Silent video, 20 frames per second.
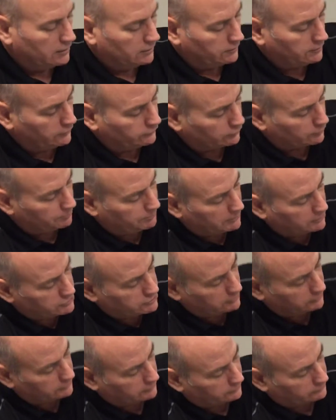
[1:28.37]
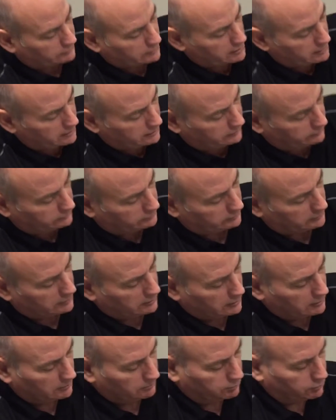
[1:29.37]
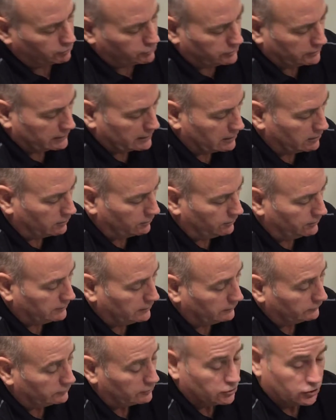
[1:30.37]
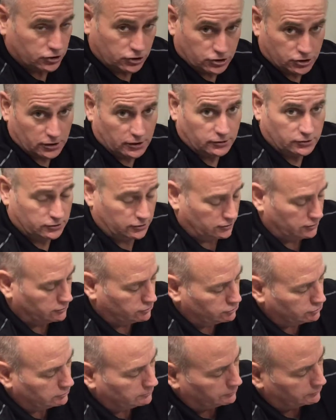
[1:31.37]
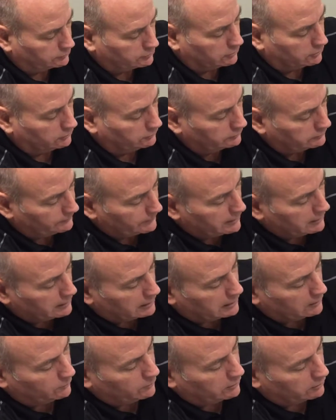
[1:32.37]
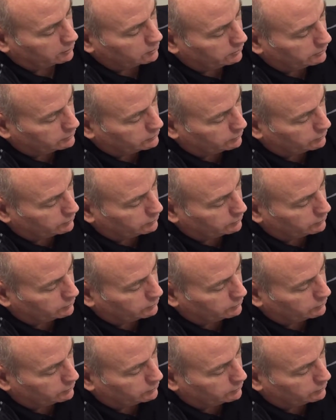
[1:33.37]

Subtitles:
These are pinching the sides, pushing out these shunted tombstones, and we are going